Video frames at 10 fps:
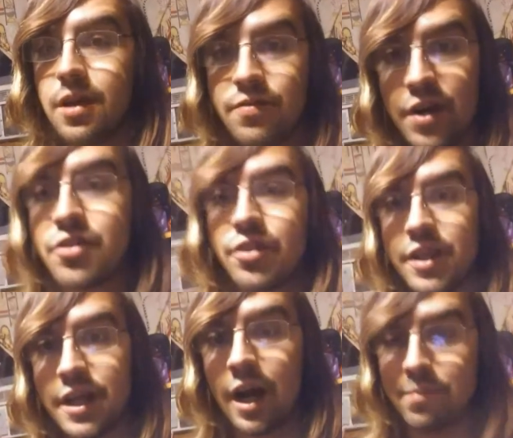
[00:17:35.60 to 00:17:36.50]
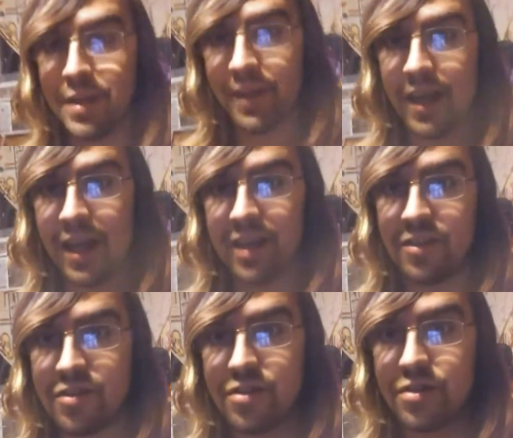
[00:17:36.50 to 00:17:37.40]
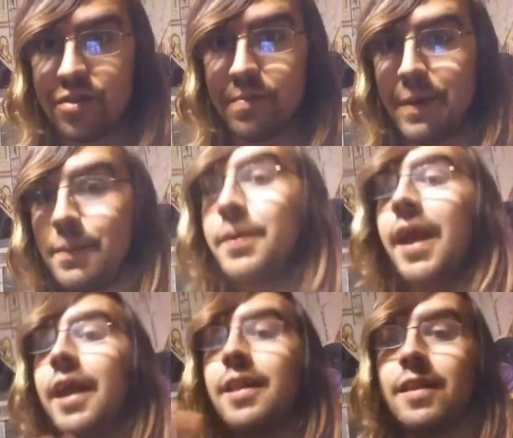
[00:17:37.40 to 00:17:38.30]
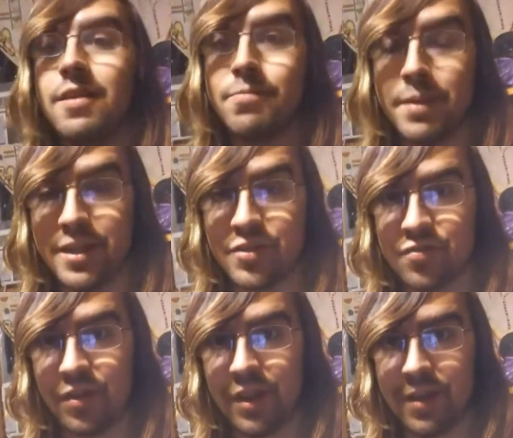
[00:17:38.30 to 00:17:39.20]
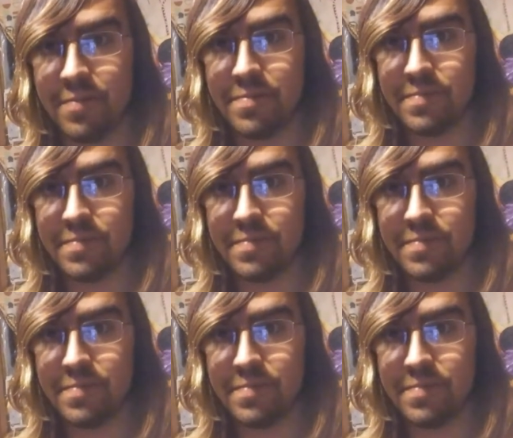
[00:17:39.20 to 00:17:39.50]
eventually not be the case. People can live peacefully.